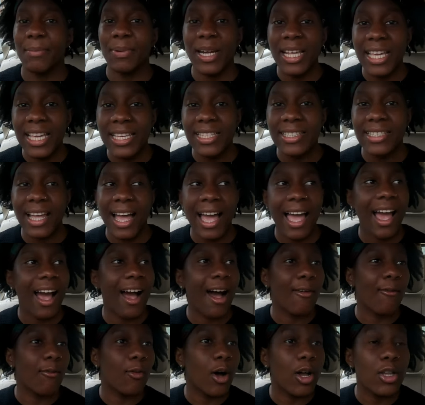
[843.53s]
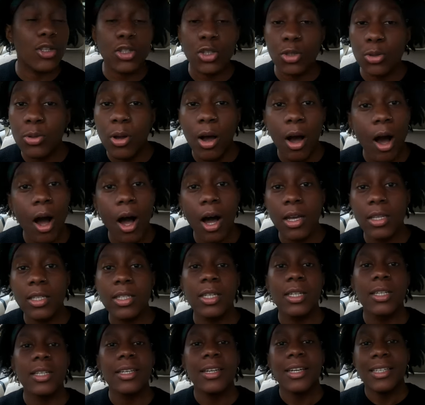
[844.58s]
Please, I've worked too hard
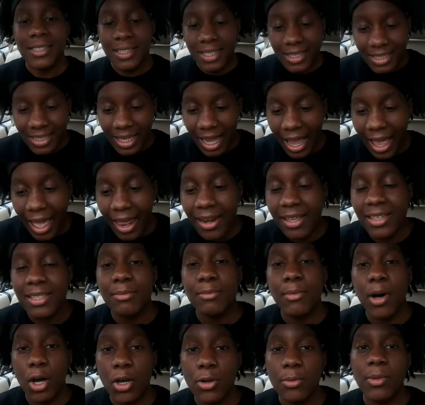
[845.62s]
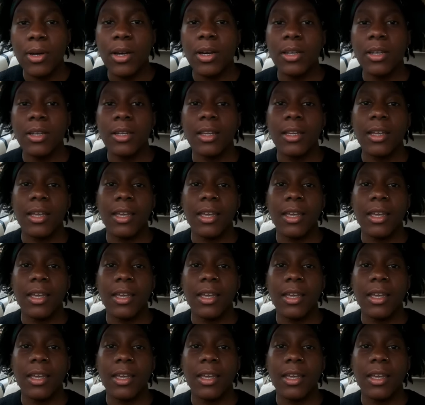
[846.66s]
to die at this moment